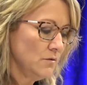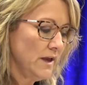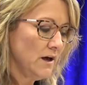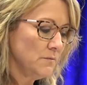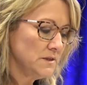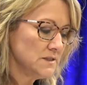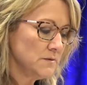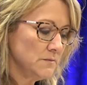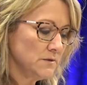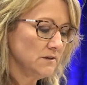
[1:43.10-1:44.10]
We help these
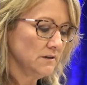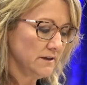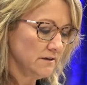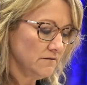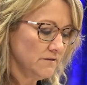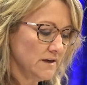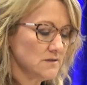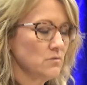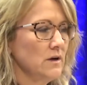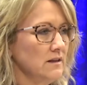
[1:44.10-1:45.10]
people live
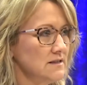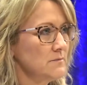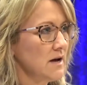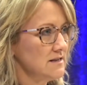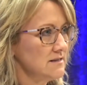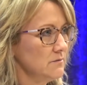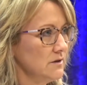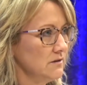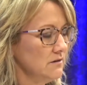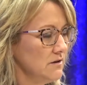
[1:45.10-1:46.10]
as well as
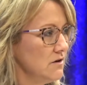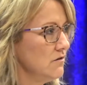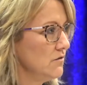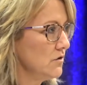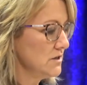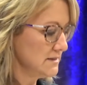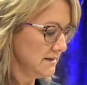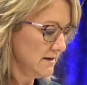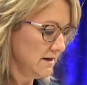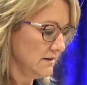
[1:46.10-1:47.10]
possible,
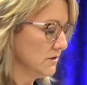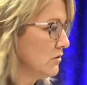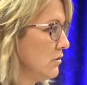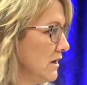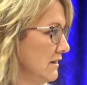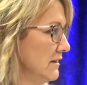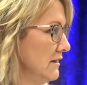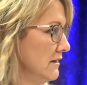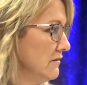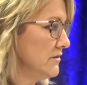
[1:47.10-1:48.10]
focusing on the
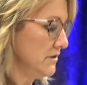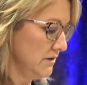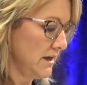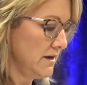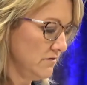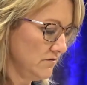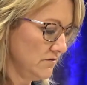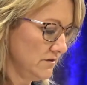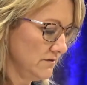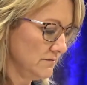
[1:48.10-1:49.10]
quality of their life.